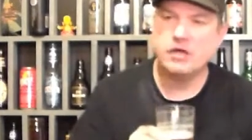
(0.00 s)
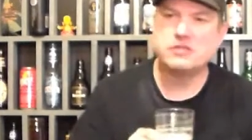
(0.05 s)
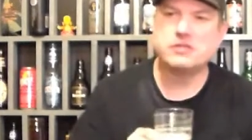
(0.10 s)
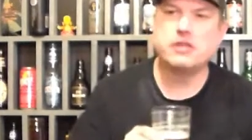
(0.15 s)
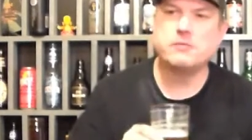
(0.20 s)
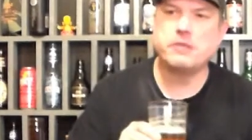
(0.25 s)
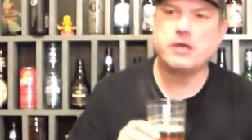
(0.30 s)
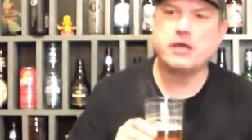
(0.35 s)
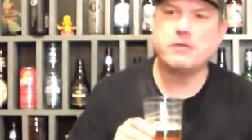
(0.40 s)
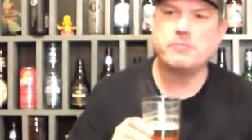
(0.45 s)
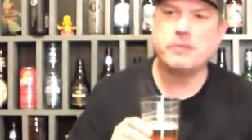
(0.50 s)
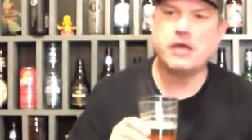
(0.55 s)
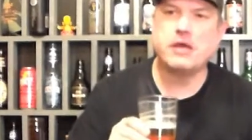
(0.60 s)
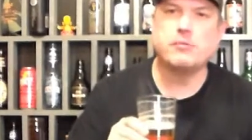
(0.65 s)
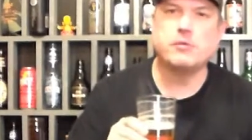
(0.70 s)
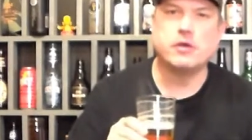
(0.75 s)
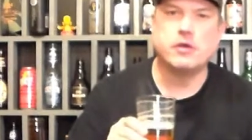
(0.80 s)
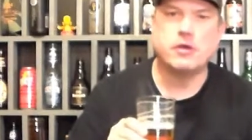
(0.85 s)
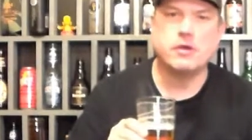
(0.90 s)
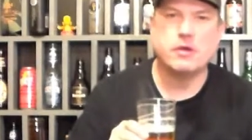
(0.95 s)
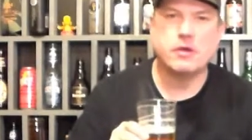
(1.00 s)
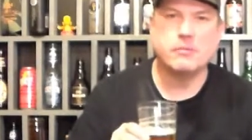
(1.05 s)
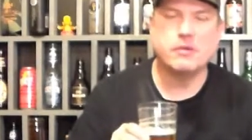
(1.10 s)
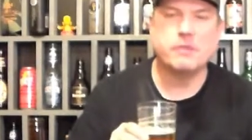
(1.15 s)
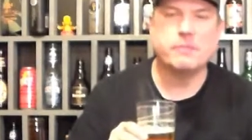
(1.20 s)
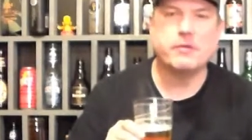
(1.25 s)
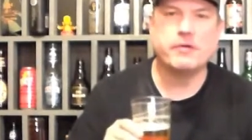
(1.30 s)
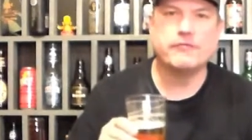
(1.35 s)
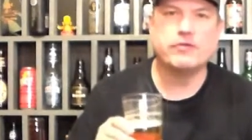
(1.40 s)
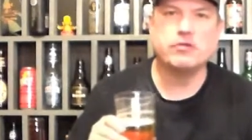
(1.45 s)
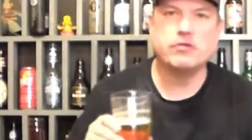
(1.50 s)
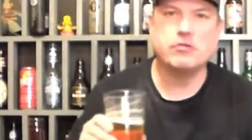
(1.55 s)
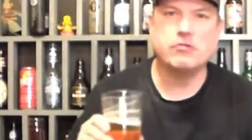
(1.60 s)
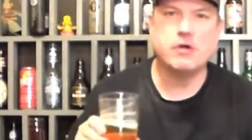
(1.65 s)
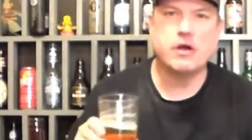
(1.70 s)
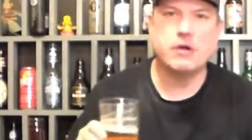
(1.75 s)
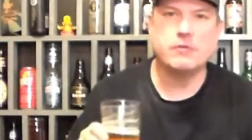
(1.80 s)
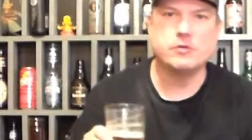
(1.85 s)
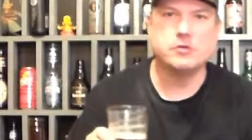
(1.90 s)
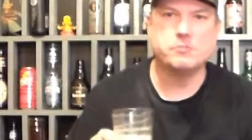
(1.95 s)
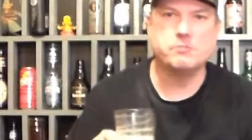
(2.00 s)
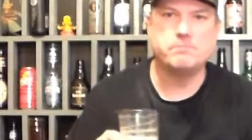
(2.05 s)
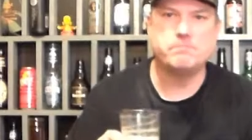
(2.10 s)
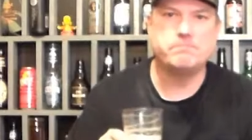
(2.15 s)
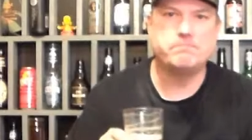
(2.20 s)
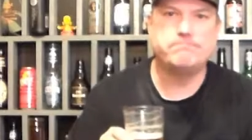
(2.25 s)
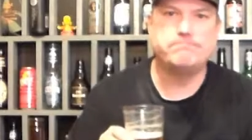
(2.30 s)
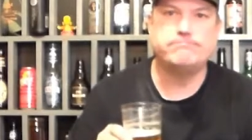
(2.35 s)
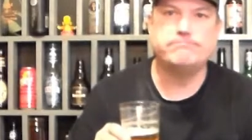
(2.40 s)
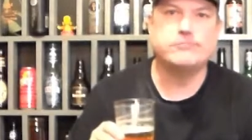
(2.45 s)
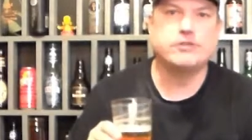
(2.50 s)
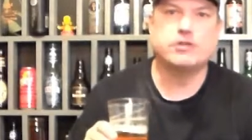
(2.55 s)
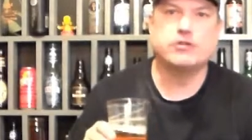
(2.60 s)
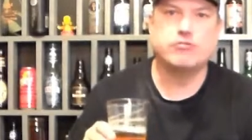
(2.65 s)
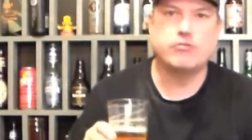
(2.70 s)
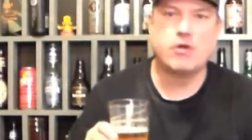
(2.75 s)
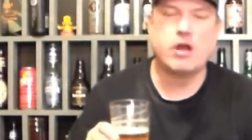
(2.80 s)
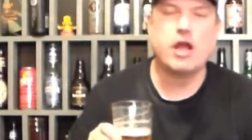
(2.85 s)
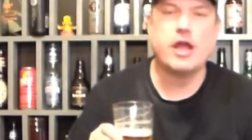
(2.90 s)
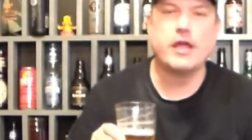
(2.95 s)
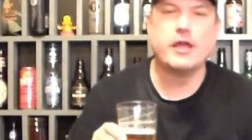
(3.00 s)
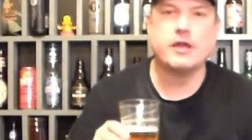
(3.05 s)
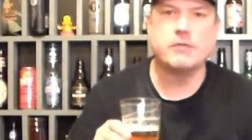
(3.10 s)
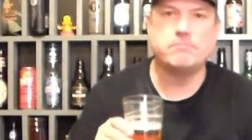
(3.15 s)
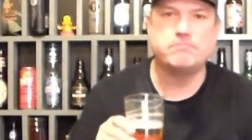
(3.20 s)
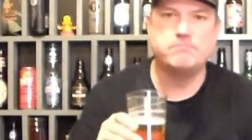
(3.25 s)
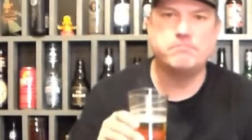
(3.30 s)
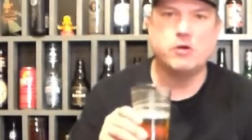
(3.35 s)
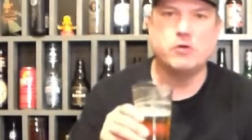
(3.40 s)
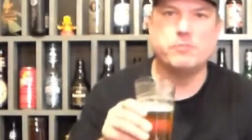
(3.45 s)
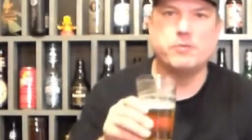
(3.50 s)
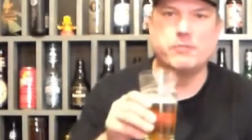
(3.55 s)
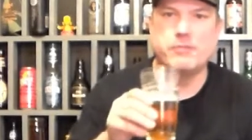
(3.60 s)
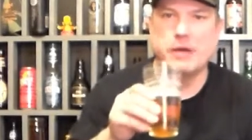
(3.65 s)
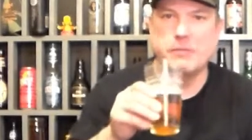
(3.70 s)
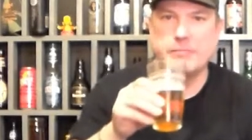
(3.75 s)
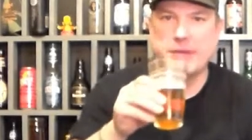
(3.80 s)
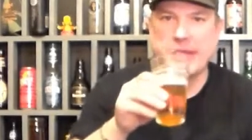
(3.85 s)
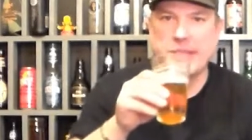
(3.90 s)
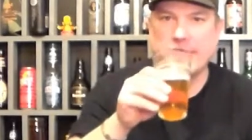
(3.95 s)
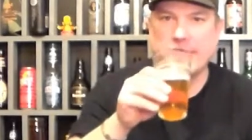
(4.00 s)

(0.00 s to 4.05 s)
I sleep like a baby. I'm up every two hours crying and pooping my